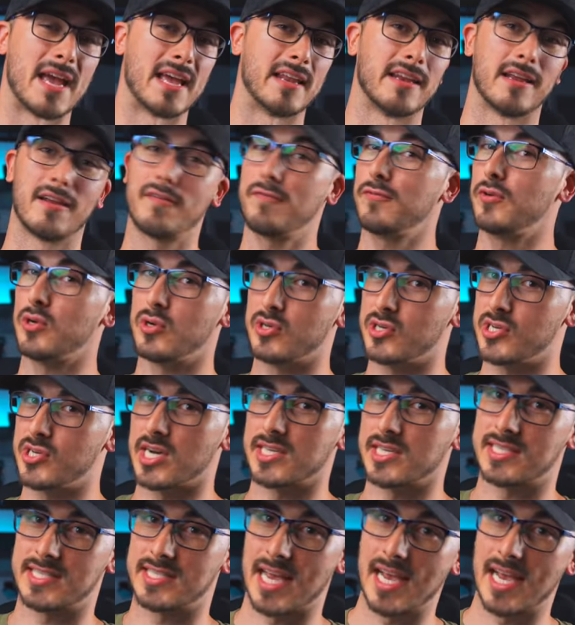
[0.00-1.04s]
And if you're
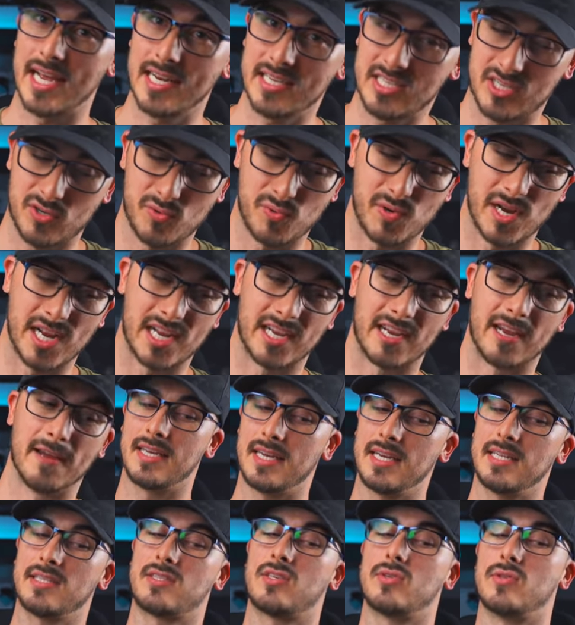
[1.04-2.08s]
just entering
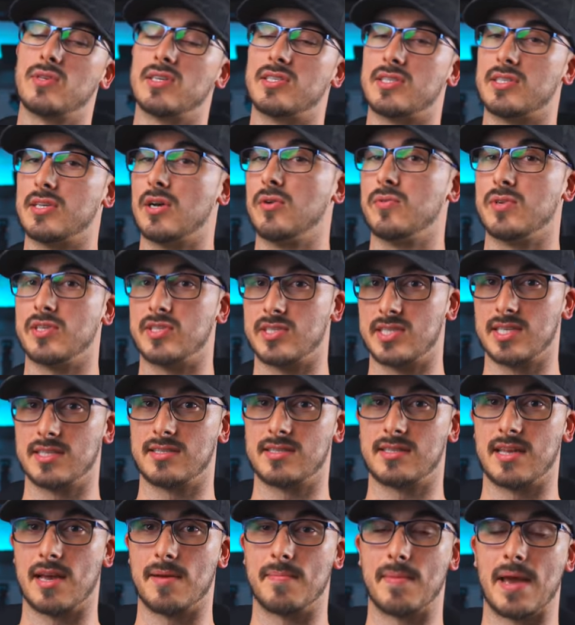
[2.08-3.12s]
into the Sony
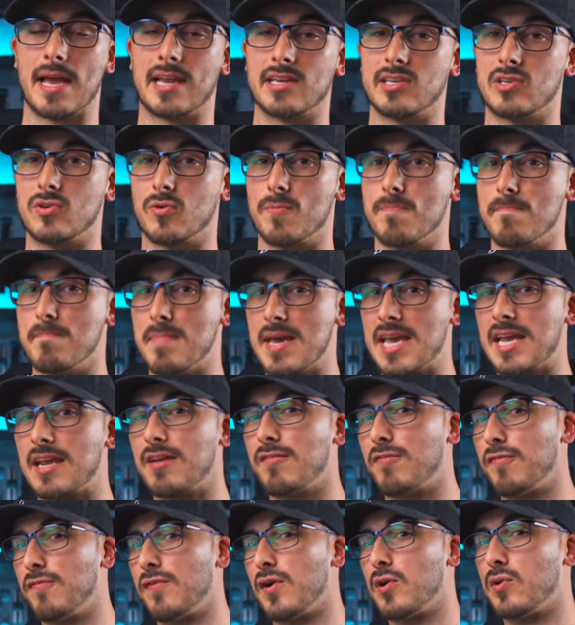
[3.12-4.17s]
system and your main
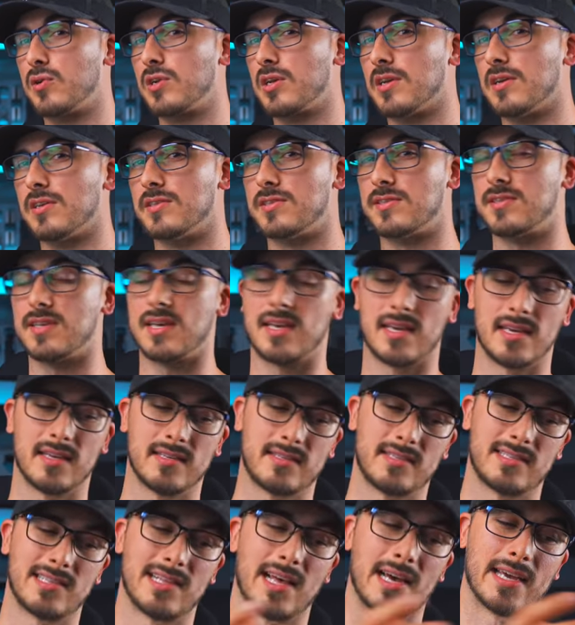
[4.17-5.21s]
focus
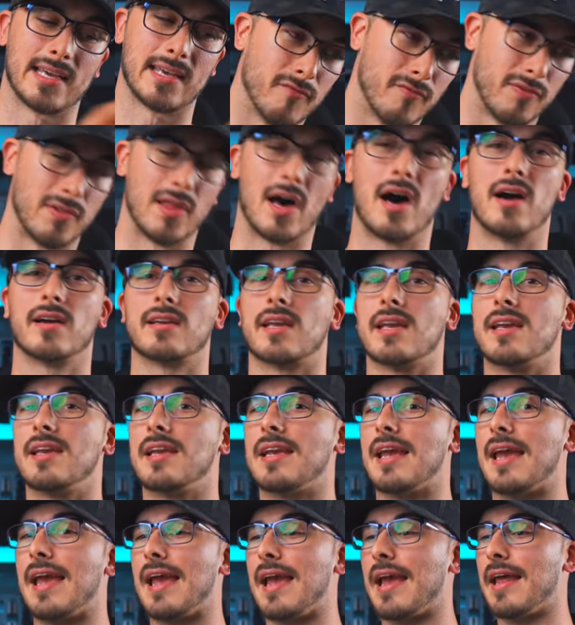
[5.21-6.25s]
is like
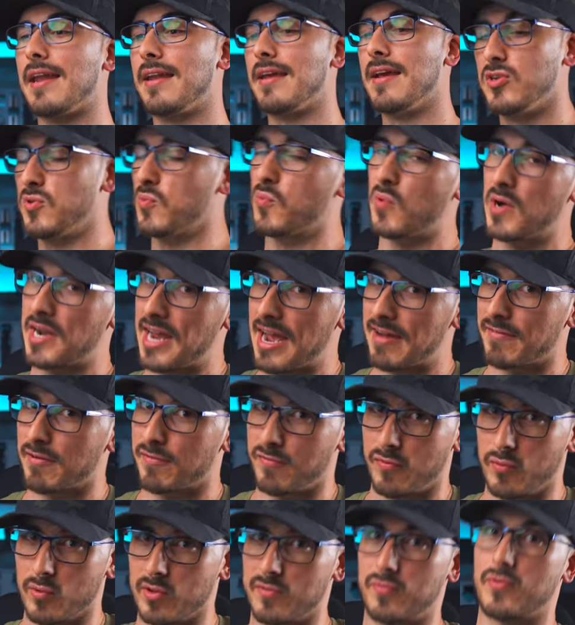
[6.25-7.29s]
vlogging and you want to have a
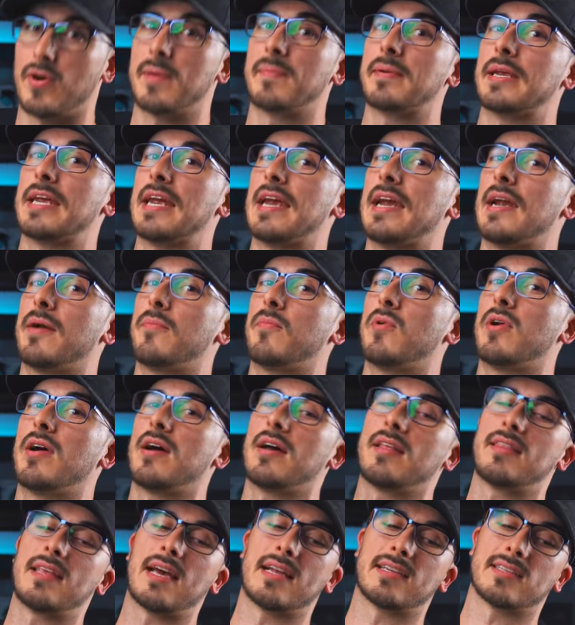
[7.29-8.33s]
full frame
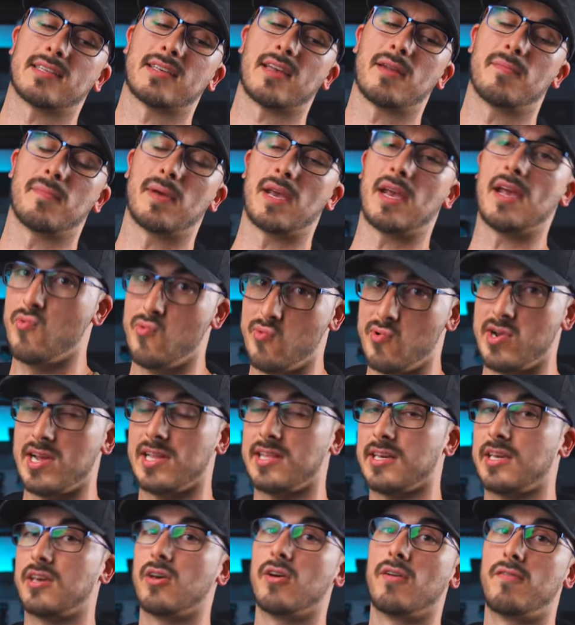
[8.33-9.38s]
camera that is going to be
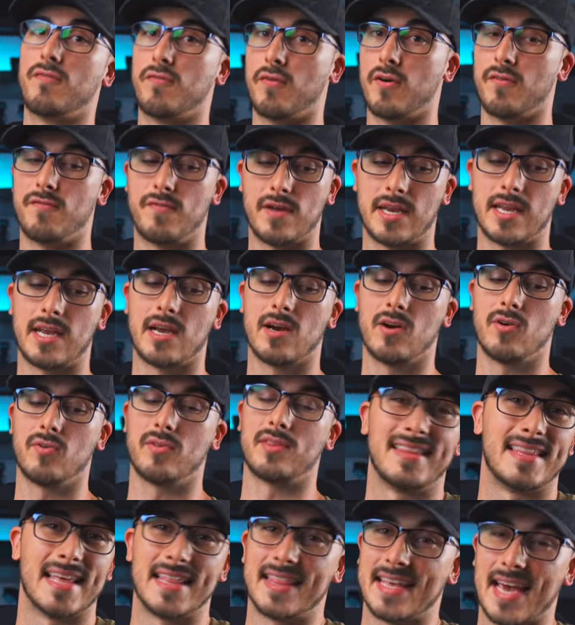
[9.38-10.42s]
really good for video,
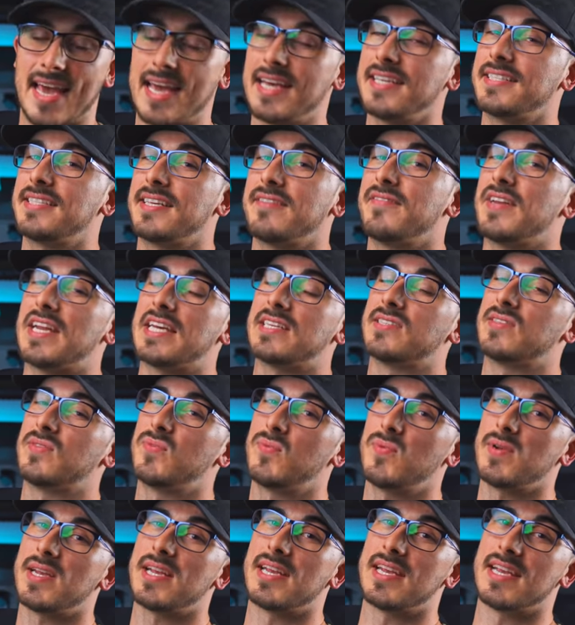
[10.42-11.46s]
then the
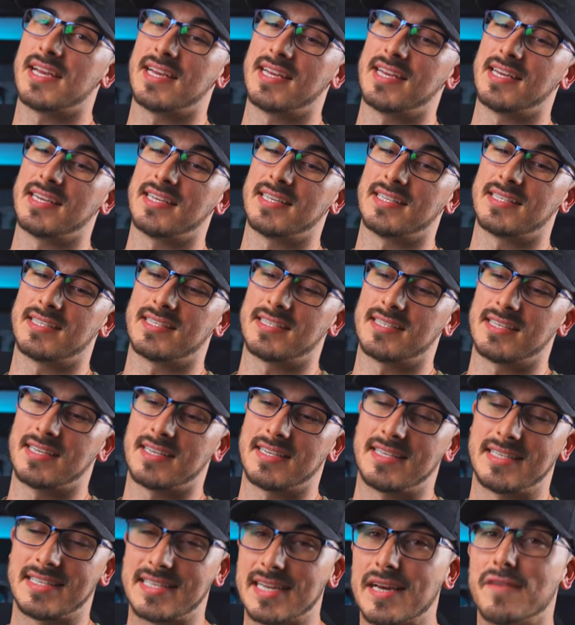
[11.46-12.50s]
A7S III is
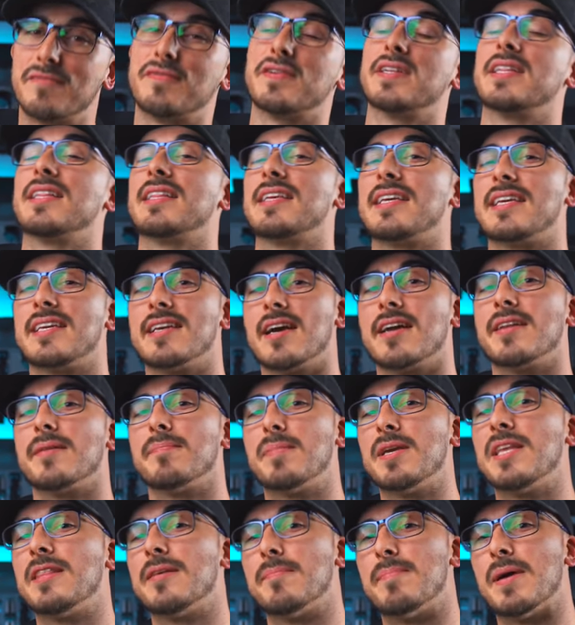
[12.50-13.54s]
definitely gonna
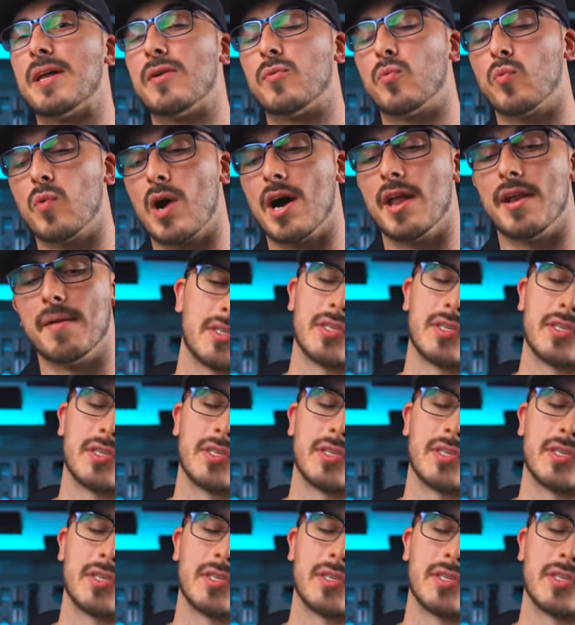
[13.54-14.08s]
be the better one.